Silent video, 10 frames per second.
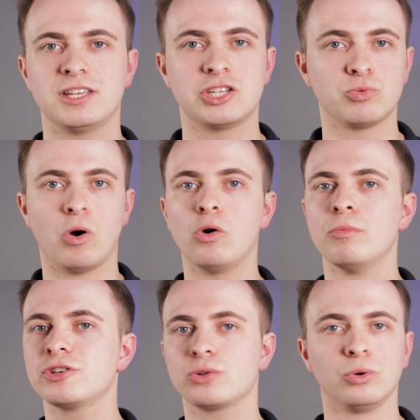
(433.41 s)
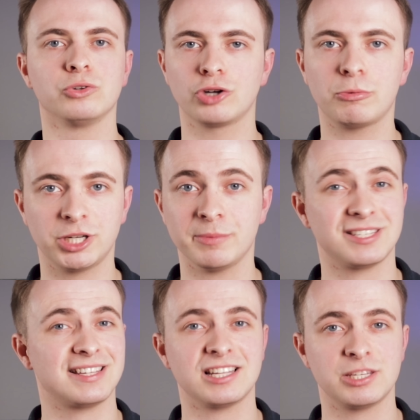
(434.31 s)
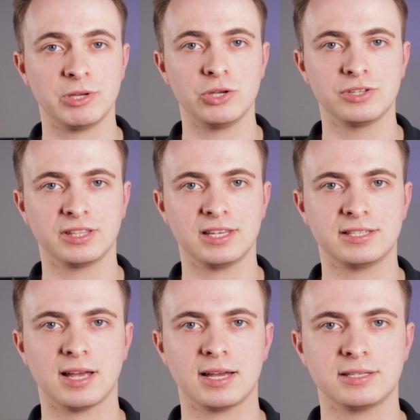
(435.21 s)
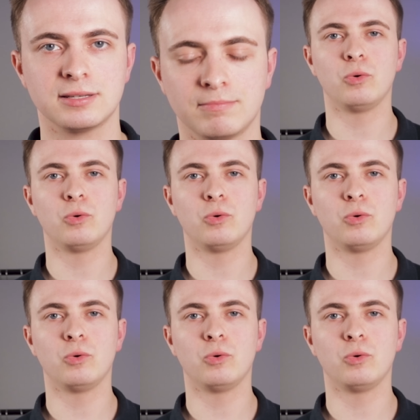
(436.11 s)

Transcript: This is what almost all dropshippers tend to be using these days.